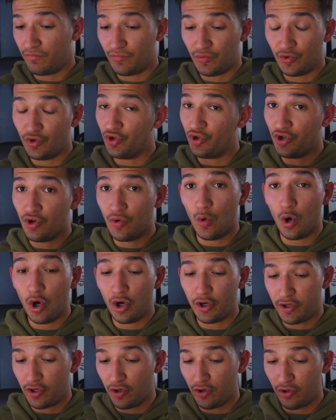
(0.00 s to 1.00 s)
new
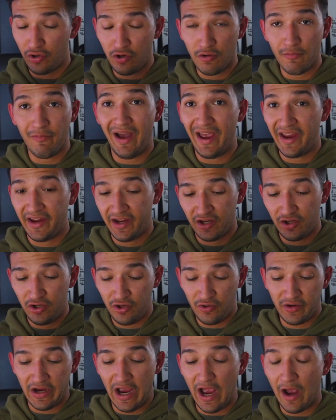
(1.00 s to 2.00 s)
audio, new mic,
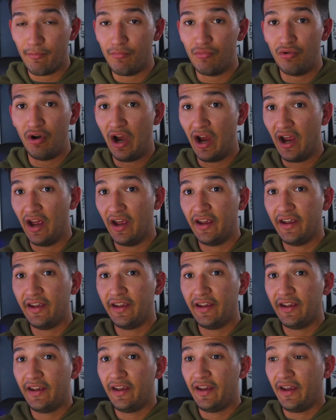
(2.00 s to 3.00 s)
new camera,
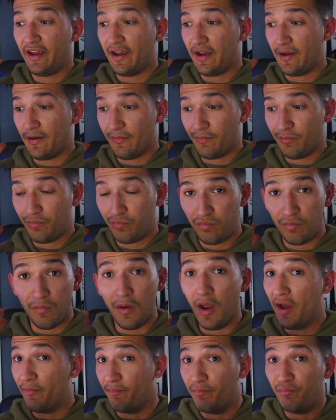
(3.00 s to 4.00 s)

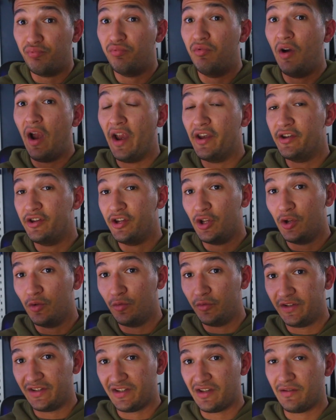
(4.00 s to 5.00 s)
a brand new
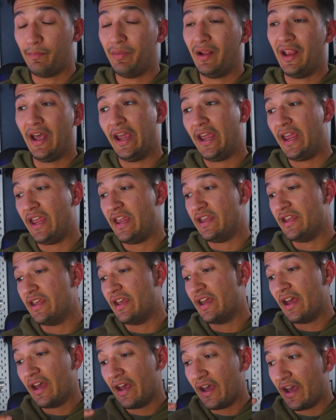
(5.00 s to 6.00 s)
display,
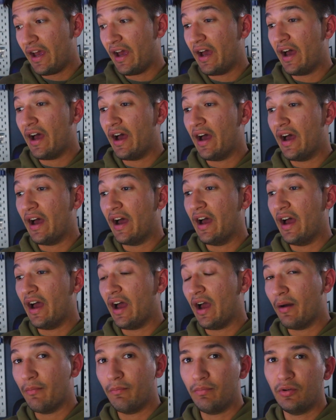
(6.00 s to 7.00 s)

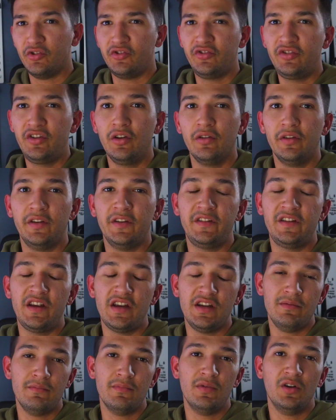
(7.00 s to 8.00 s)
but still the
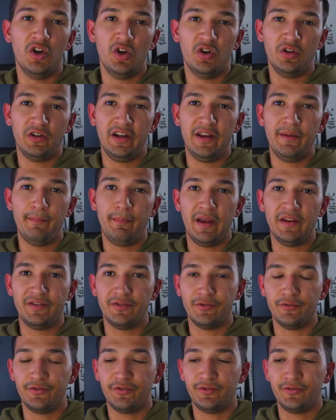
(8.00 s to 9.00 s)
same ugly best.
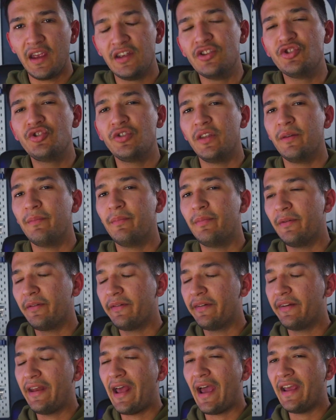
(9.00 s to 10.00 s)
Well, let's get into the
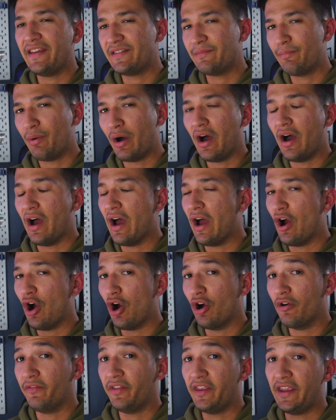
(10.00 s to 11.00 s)
nice part
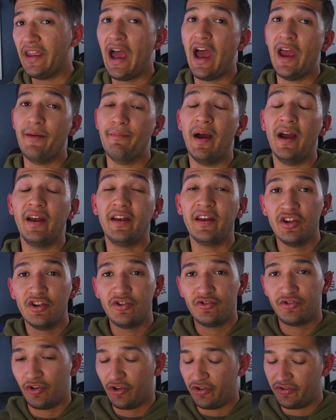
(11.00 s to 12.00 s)
of the iMac.
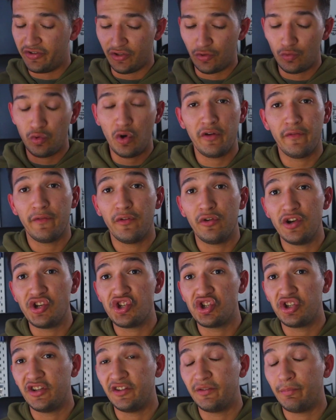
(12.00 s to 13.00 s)
So it's a
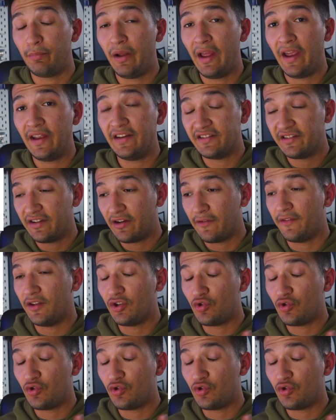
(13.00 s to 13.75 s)
24-inch display instead of the